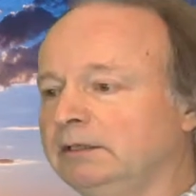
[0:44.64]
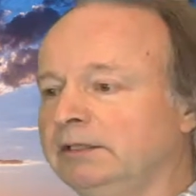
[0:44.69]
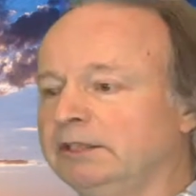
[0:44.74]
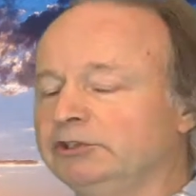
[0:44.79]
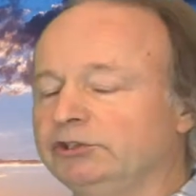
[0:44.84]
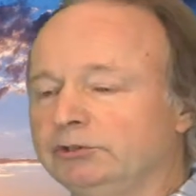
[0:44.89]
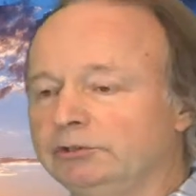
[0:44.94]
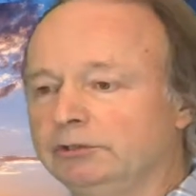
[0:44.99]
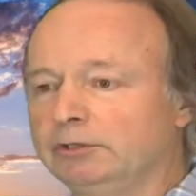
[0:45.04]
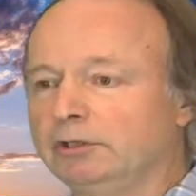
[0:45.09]

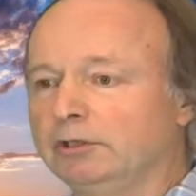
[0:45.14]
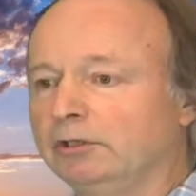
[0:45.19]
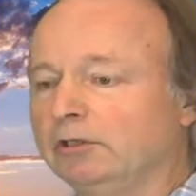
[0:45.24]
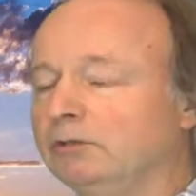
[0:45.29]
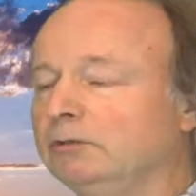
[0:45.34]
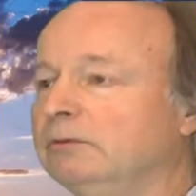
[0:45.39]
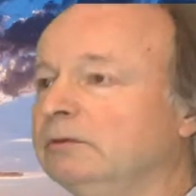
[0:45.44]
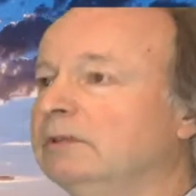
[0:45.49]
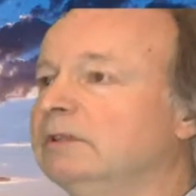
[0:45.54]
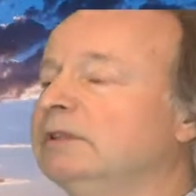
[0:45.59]
As you
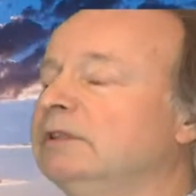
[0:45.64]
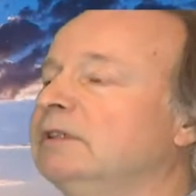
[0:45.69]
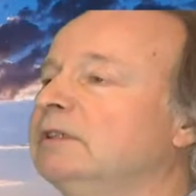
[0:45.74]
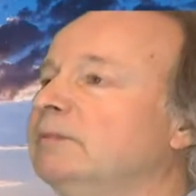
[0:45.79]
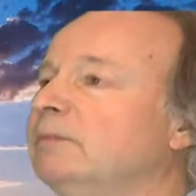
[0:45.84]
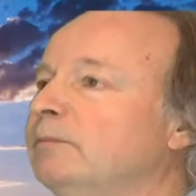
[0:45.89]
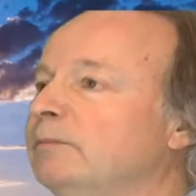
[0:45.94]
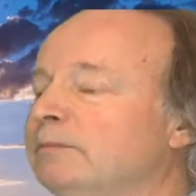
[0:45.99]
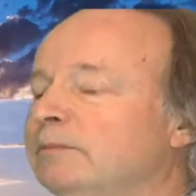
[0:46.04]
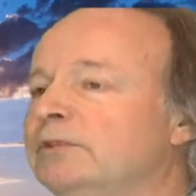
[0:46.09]
know,
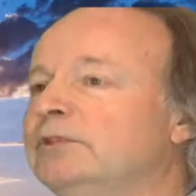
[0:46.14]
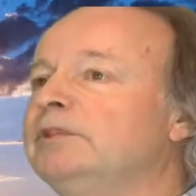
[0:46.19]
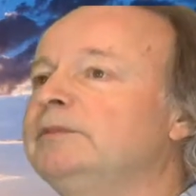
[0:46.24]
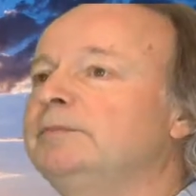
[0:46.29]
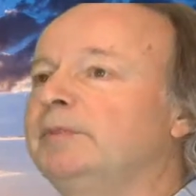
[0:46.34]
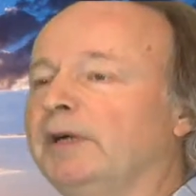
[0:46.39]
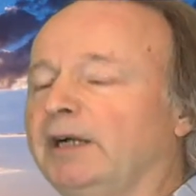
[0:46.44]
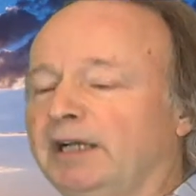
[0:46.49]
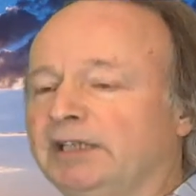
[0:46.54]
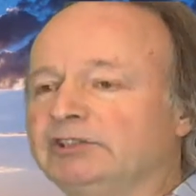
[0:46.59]

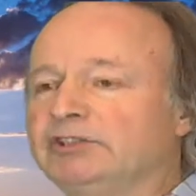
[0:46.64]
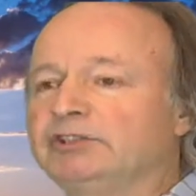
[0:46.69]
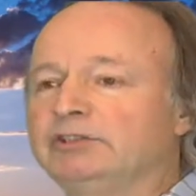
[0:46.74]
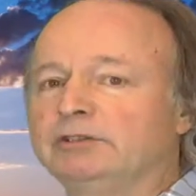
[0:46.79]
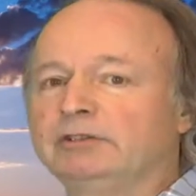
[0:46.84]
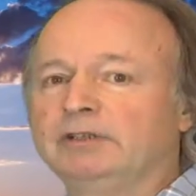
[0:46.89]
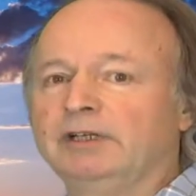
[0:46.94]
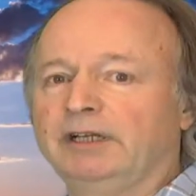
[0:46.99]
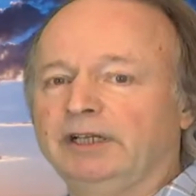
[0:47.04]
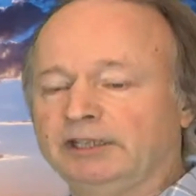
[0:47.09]
good
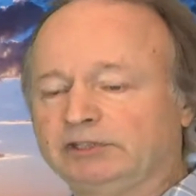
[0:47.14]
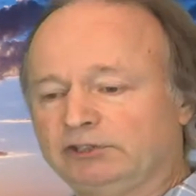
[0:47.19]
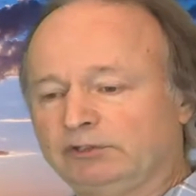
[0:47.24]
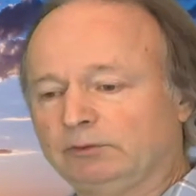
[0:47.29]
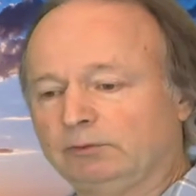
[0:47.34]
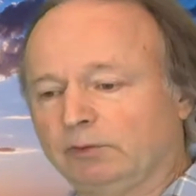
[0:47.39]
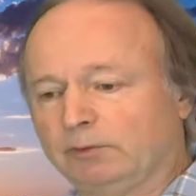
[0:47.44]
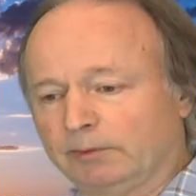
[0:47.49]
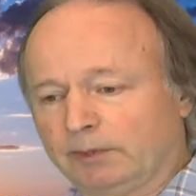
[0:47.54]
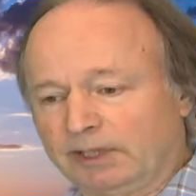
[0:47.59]
posture has
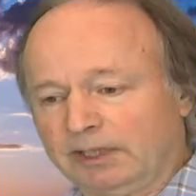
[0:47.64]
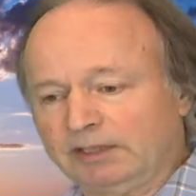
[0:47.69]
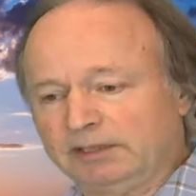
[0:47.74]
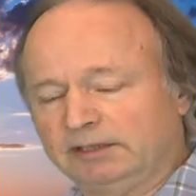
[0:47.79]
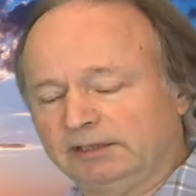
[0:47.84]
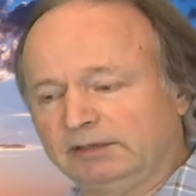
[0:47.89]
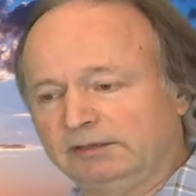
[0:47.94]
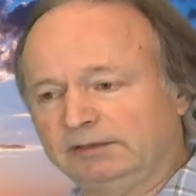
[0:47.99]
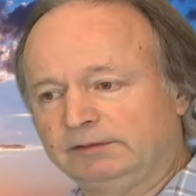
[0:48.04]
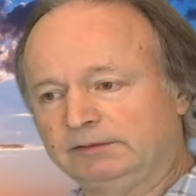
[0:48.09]
you
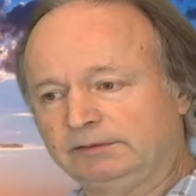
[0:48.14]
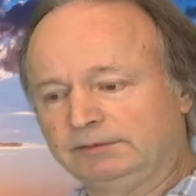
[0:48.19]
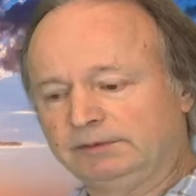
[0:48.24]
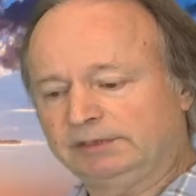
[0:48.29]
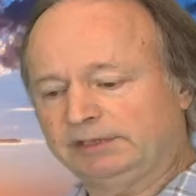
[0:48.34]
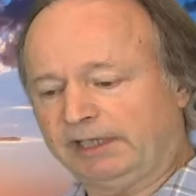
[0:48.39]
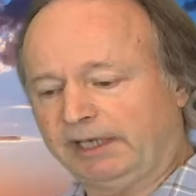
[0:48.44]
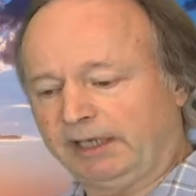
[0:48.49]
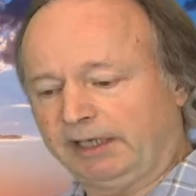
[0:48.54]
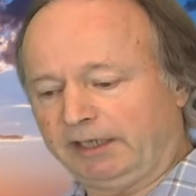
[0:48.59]
erect,
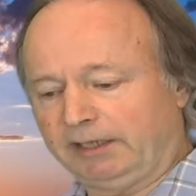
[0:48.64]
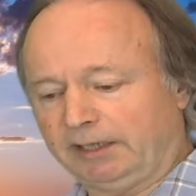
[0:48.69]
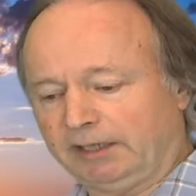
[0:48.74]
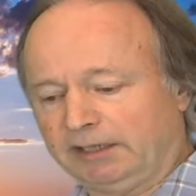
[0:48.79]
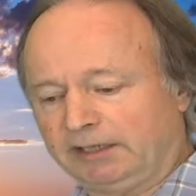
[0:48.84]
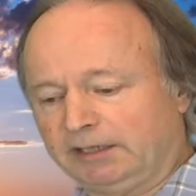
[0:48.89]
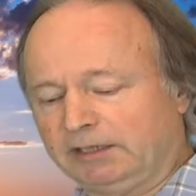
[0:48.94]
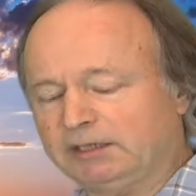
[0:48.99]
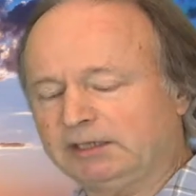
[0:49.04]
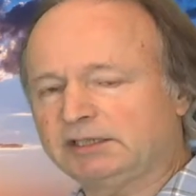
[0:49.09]
standing
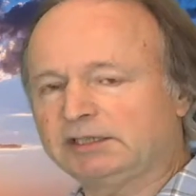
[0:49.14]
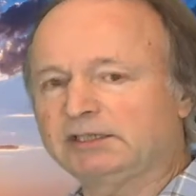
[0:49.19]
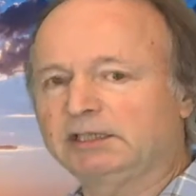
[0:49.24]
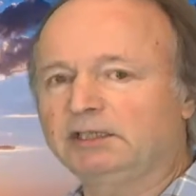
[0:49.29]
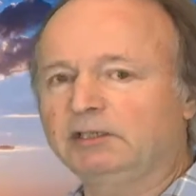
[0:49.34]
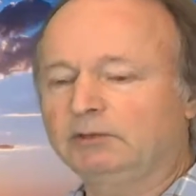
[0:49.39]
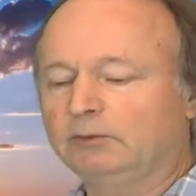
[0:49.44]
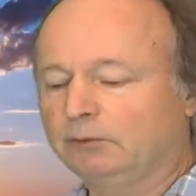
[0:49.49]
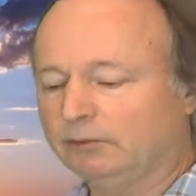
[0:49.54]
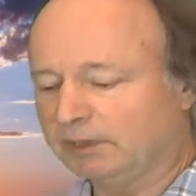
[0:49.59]
like this,
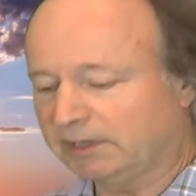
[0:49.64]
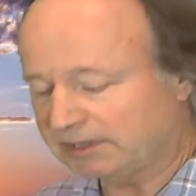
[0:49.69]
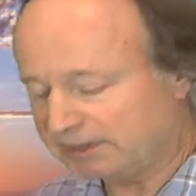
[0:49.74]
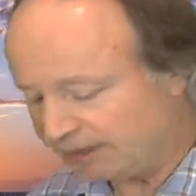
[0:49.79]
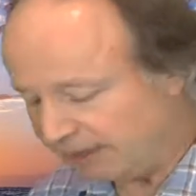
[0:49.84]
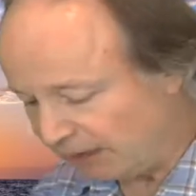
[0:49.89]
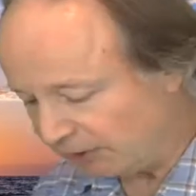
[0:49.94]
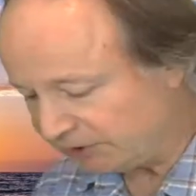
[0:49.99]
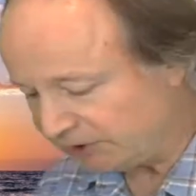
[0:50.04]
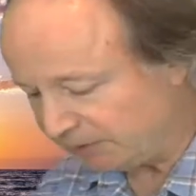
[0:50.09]
whereas
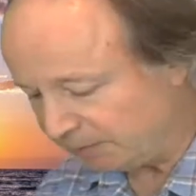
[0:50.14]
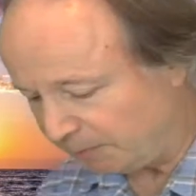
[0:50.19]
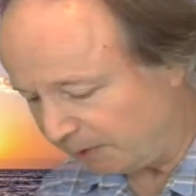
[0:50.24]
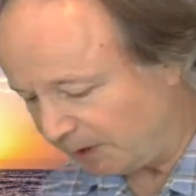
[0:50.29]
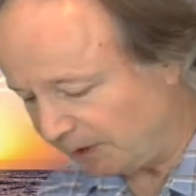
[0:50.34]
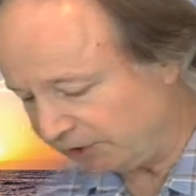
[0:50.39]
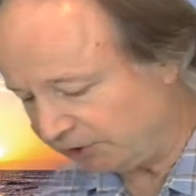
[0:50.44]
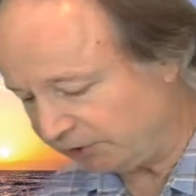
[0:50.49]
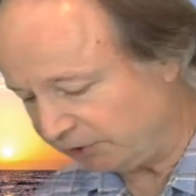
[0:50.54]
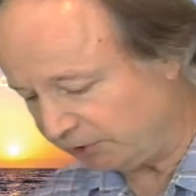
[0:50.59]
lousy
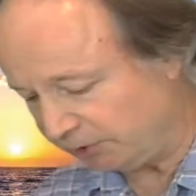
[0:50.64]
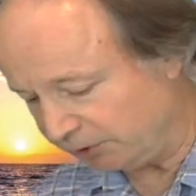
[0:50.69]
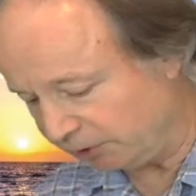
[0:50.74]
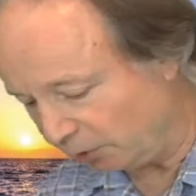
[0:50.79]
posture,